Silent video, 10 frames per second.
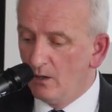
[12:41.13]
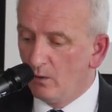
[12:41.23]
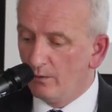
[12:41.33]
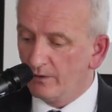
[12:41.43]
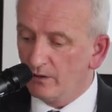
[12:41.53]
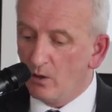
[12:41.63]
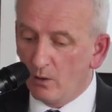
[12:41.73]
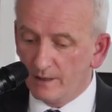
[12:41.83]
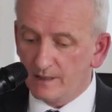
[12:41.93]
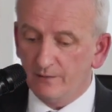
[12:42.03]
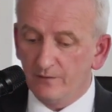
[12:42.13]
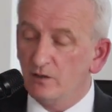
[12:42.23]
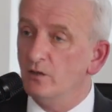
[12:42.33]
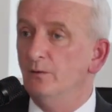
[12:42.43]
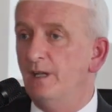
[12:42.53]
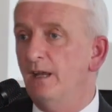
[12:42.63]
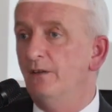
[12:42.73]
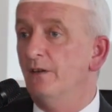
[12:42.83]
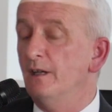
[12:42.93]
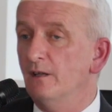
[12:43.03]
over the course of the 2
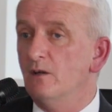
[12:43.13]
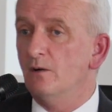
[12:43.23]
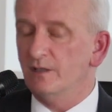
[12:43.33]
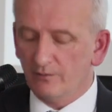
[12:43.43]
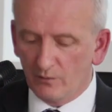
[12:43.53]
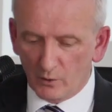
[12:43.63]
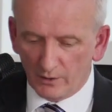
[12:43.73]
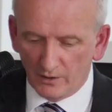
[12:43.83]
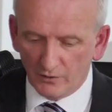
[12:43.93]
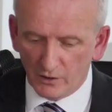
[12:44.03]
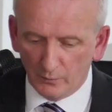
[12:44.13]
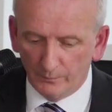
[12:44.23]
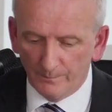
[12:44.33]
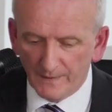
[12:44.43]
days and in the course of the work you do,